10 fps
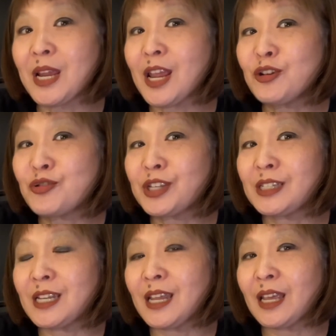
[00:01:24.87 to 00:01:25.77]

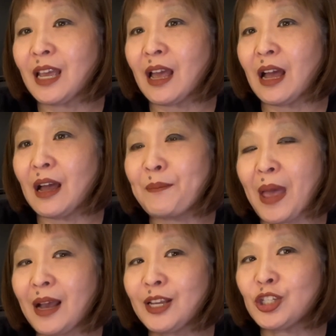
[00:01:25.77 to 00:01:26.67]
interesting
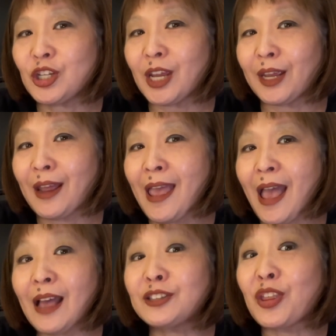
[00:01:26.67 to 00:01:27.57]
packaging,
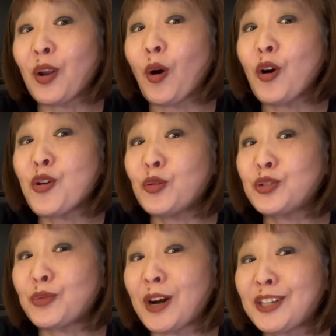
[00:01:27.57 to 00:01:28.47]
as there are no
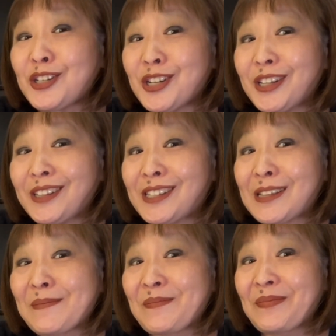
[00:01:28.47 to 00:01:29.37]
directions
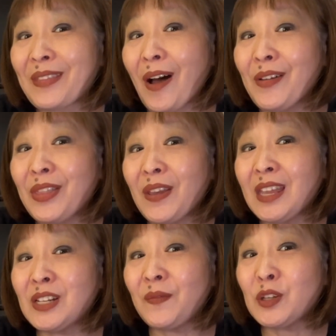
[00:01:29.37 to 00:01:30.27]
on the
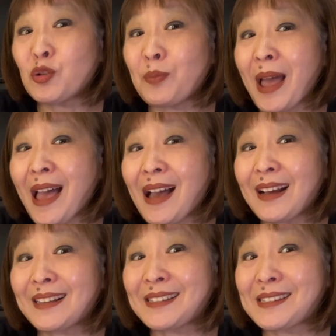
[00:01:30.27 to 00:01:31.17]
individual packs.